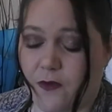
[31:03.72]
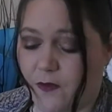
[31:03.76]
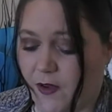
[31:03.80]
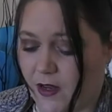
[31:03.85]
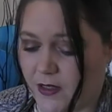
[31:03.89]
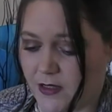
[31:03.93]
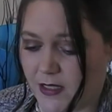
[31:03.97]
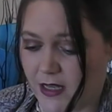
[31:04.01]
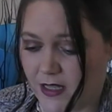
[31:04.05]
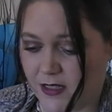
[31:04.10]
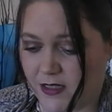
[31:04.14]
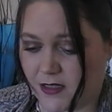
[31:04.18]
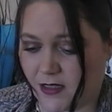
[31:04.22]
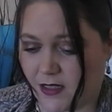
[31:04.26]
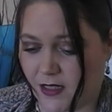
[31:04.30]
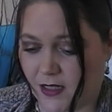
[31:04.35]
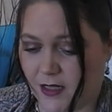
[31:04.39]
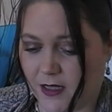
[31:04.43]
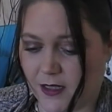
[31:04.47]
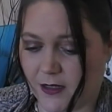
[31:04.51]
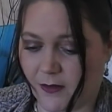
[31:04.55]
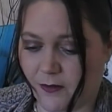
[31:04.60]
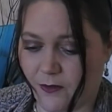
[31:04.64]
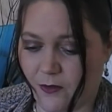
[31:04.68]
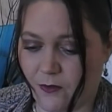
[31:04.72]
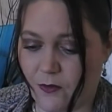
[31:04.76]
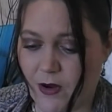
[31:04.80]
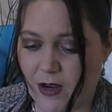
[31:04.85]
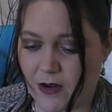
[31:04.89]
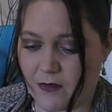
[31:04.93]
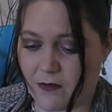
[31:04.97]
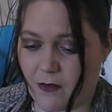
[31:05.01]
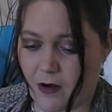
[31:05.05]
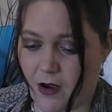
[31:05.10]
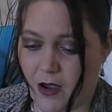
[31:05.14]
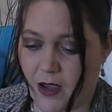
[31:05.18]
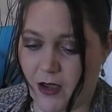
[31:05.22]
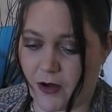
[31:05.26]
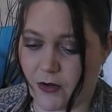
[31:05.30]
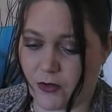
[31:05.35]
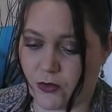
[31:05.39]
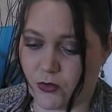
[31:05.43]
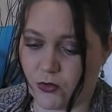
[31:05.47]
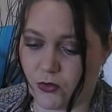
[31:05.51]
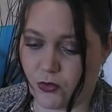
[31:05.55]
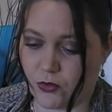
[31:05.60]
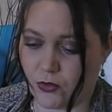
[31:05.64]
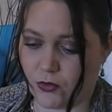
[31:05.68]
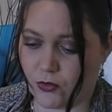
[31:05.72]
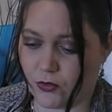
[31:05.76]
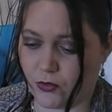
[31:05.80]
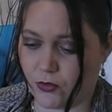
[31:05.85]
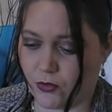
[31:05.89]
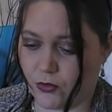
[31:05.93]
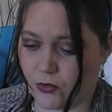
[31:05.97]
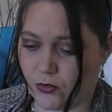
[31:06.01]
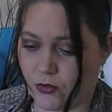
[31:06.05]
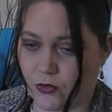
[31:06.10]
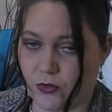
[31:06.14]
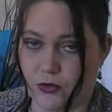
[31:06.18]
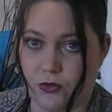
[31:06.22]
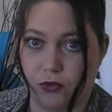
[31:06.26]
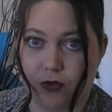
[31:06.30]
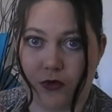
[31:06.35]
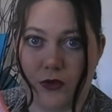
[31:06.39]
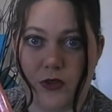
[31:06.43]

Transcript: fantastic. Wet n Wild. Ooh,